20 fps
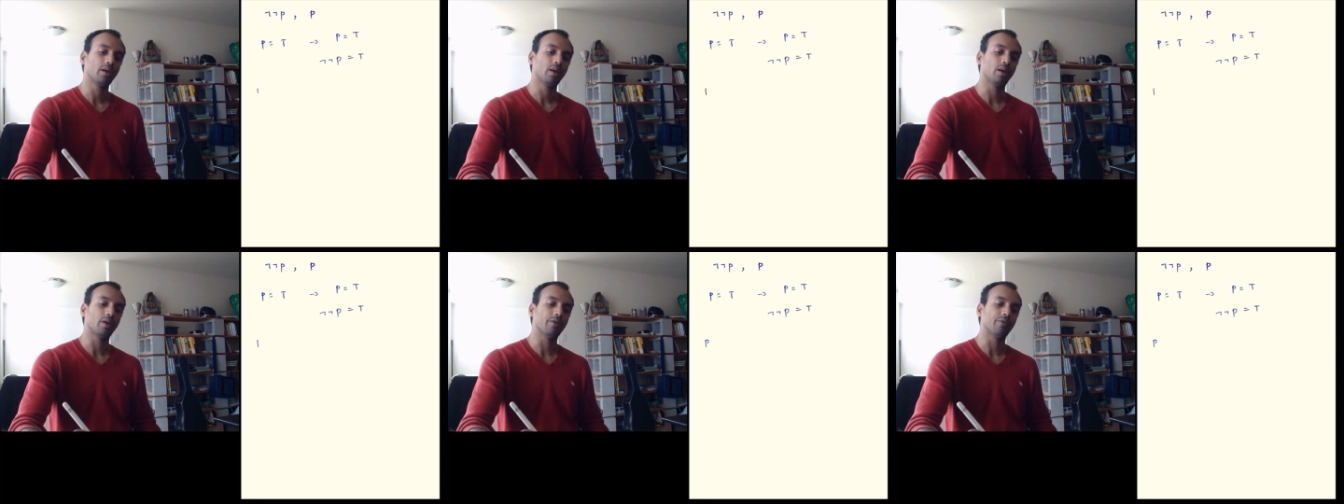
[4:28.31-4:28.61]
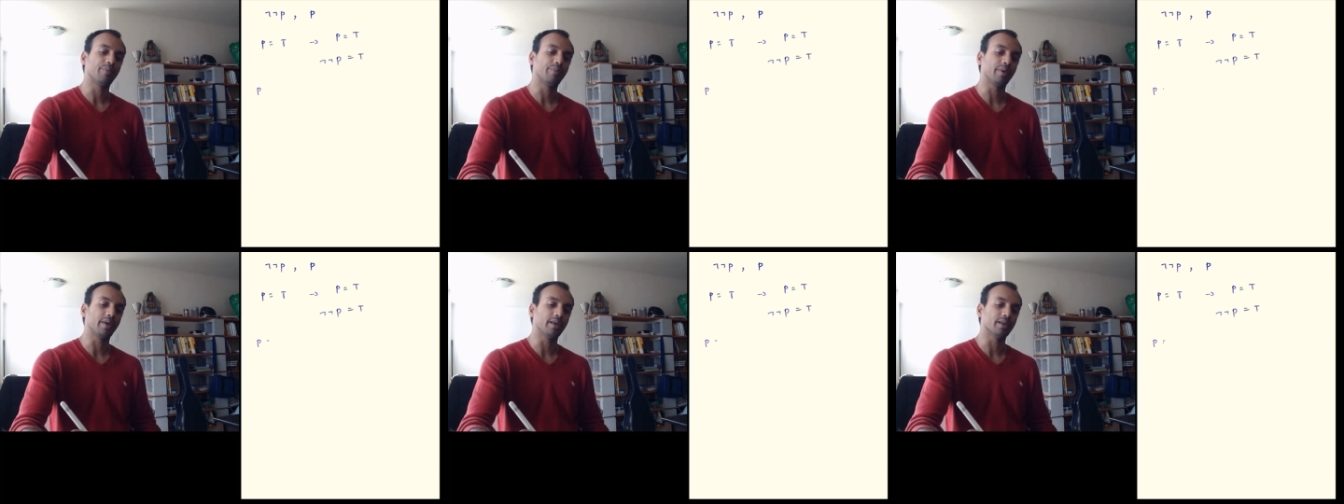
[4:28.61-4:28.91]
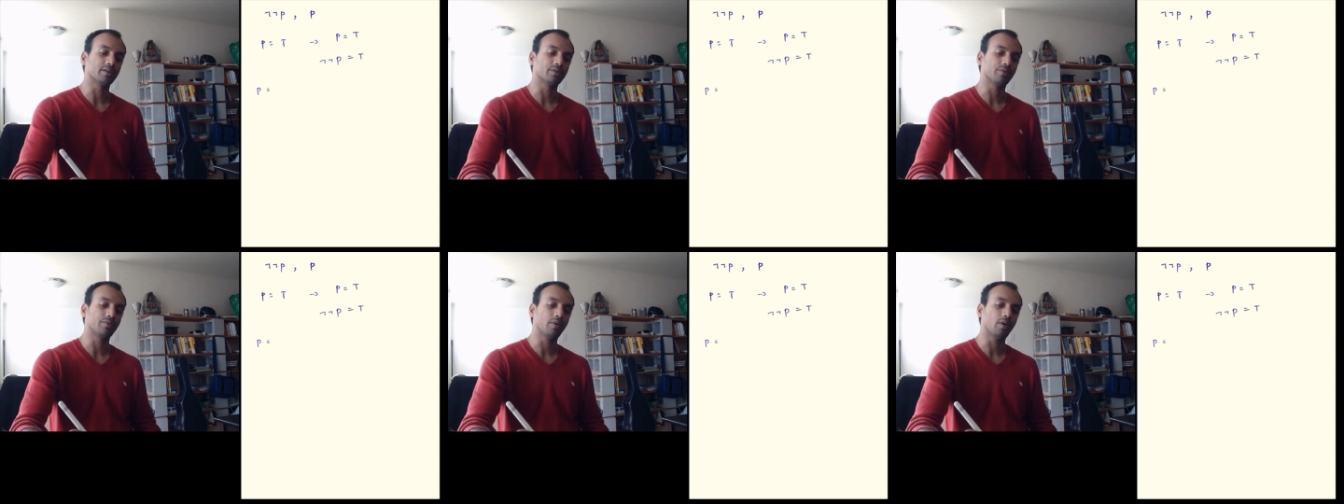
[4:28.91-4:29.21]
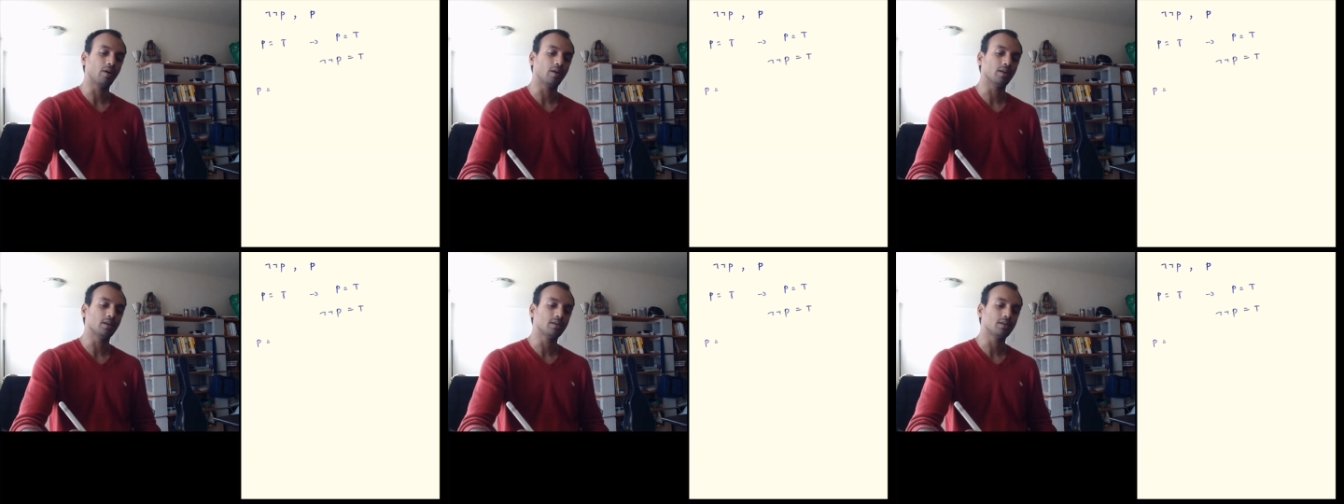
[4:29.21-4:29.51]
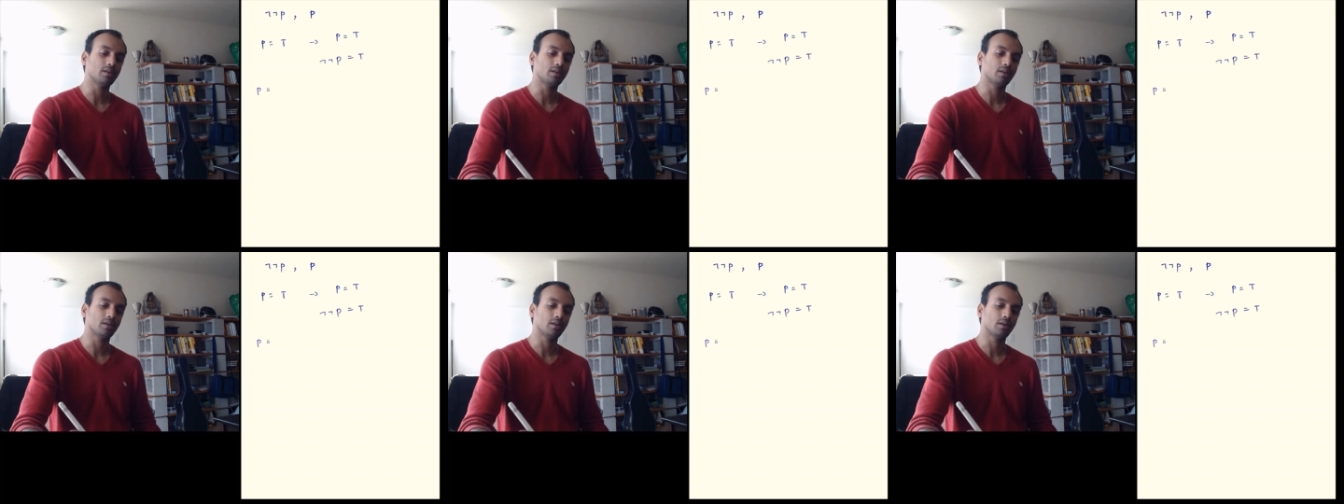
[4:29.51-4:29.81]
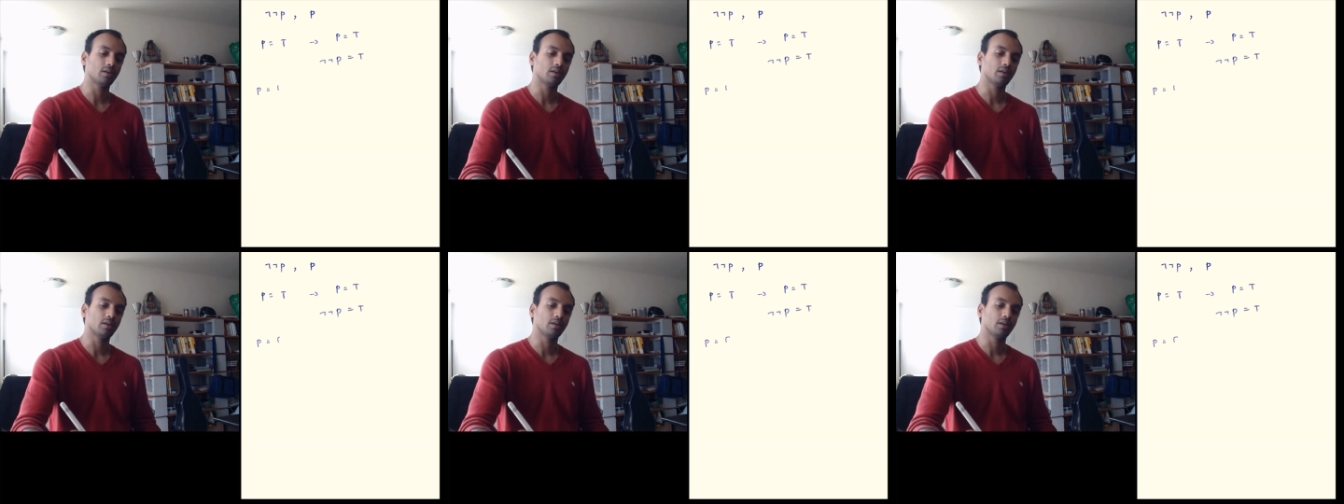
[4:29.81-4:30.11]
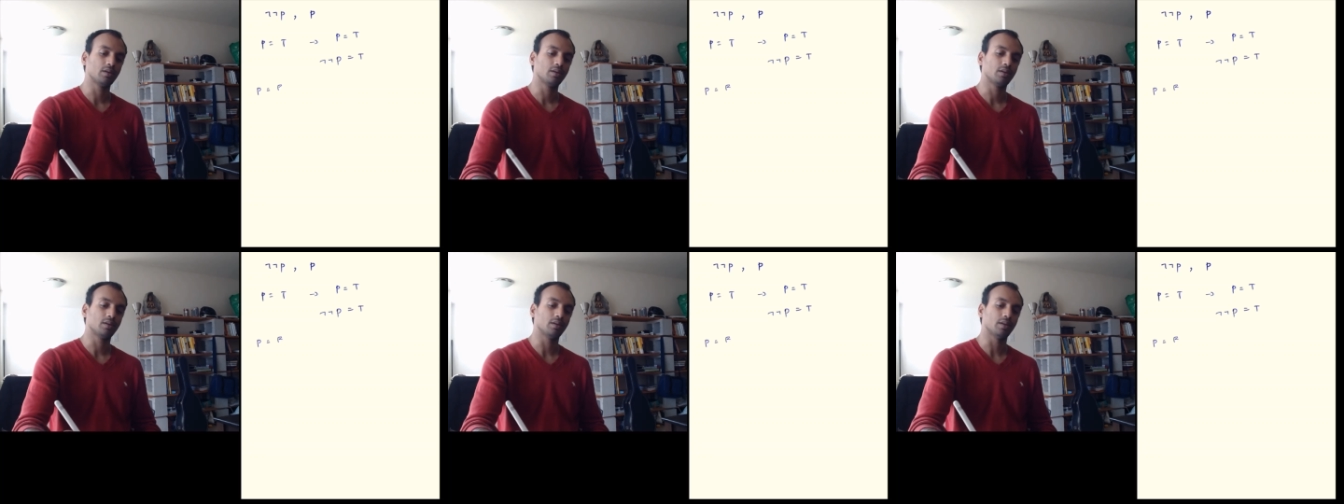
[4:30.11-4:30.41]
if p is false
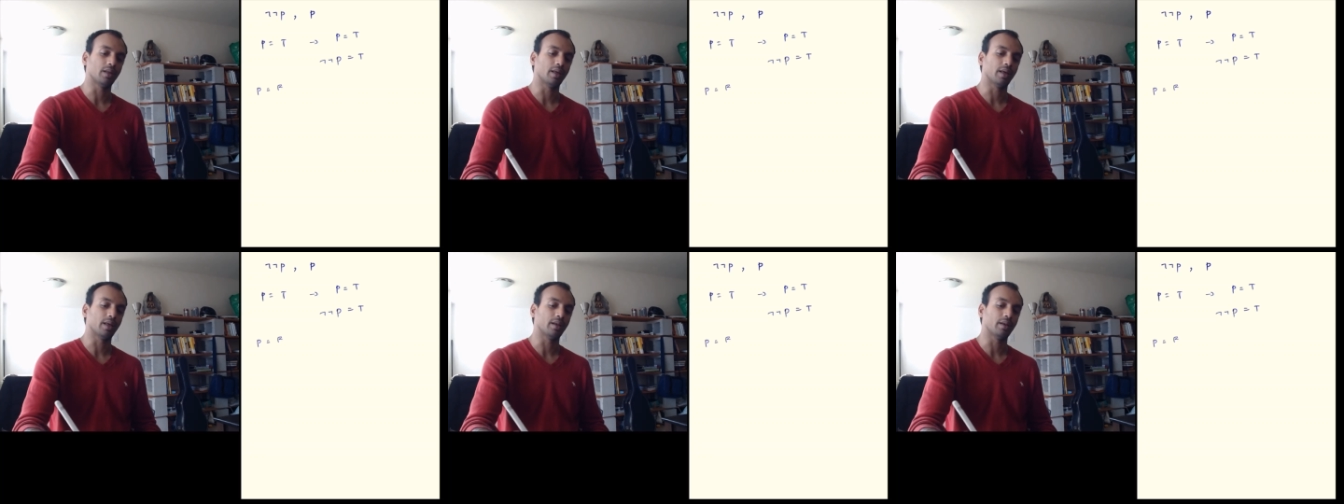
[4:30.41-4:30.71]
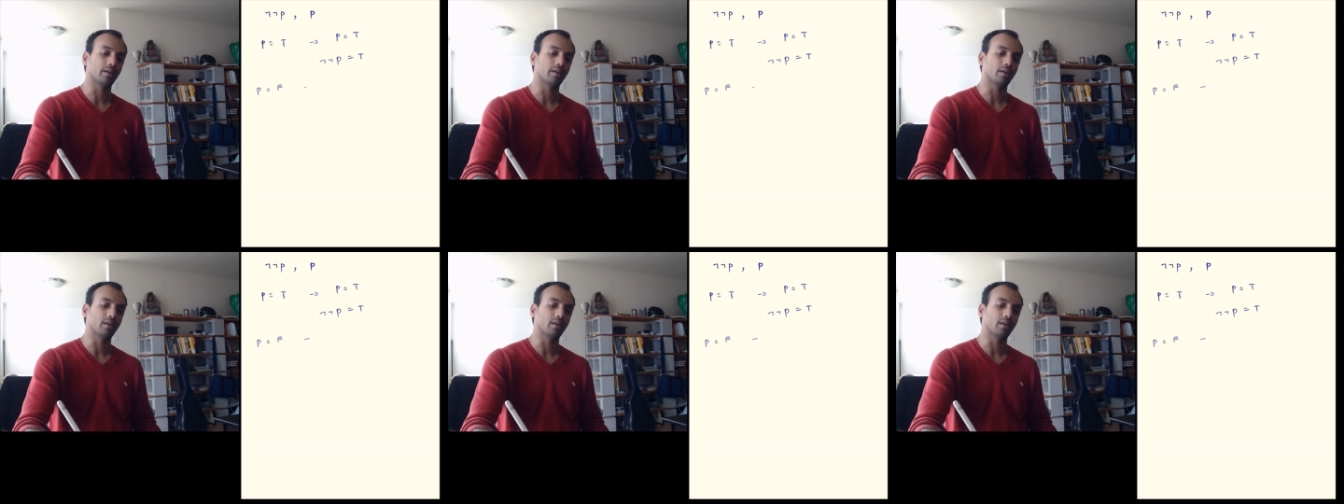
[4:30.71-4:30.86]
then